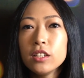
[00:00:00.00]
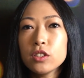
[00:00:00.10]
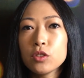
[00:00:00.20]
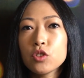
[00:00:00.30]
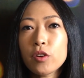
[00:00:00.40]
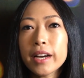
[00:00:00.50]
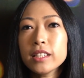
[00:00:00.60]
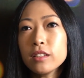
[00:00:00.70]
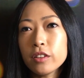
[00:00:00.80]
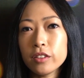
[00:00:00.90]
to try
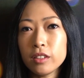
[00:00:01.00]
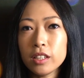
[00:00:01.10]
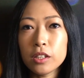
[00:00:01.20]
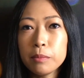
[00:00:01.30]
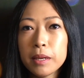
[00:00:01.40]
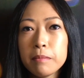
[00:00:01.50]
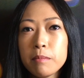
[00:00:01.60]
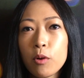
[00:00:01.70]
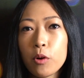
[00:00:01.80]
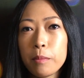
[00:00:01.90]
to learn a little bit
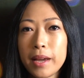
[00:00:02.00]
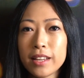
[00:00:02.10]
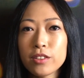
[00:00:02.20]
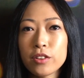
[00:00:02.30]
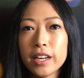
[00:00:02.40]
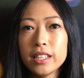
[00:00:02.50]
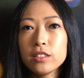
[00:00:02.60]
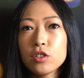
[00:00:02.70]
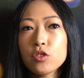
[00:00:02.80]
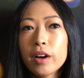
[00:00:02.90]
more Mandarin,
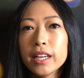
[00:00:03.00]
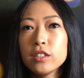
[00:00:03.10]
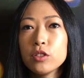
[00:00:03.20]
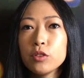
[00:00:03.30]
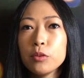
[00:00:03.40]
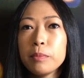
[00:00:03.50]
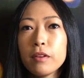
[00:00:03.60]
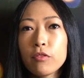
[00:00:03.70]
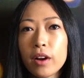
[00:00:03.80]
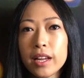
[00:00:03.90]
to try to
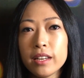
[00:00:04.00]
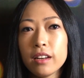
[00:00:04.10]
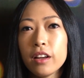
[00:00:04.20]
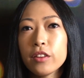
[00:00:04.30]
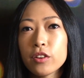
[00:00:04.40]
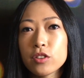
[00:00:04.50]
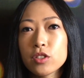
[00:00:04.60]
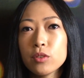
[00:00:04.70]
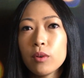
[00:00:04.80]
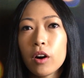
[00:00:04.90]
befriend others
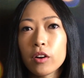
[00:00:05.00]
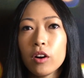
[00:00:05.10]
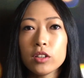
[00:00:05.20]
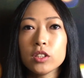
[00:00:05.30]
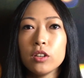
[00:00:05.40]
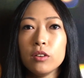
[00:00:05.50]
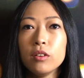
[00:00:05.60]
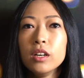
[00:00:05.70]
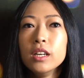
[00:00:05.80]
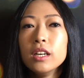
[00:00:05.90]
who are also
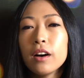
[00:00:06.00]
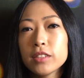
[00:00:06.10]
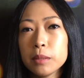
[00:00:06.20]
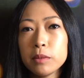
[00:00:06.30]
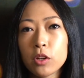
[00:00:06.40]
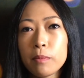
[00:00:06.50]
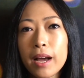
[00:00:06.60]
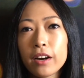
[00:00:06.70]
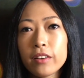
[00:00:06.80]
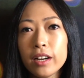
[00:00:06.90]
of similar
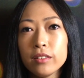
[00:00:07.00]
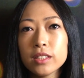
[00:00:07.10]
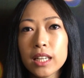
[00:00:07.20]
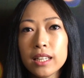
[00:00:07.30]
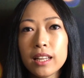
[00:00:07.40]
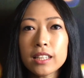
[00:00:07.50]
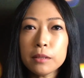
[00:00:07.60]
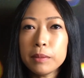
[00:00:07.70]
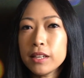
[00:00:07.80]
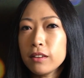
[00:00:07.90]
backgrounds, and not to
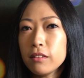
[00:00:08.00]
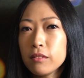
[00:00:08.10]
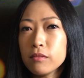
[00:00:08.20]
be